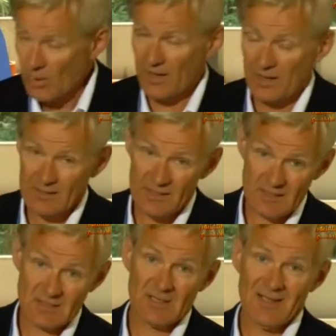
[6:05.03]
to its
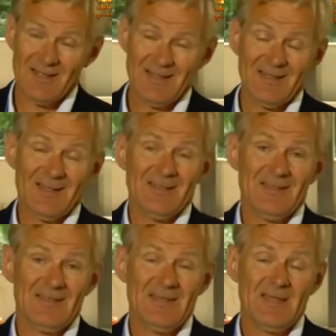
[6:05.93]
goal of holding
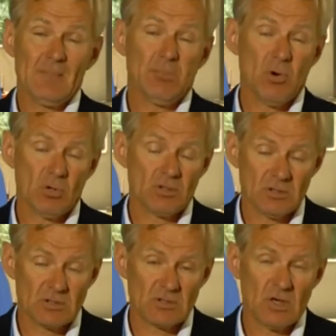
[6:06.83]
a new round
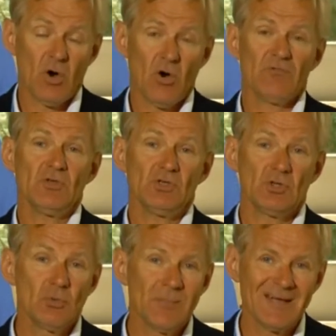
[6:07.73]
of talks between the
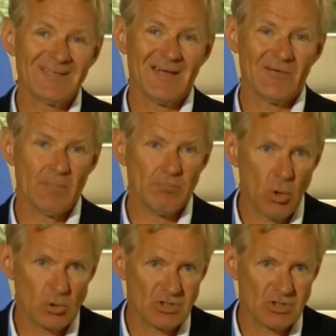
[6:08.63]
Syrian government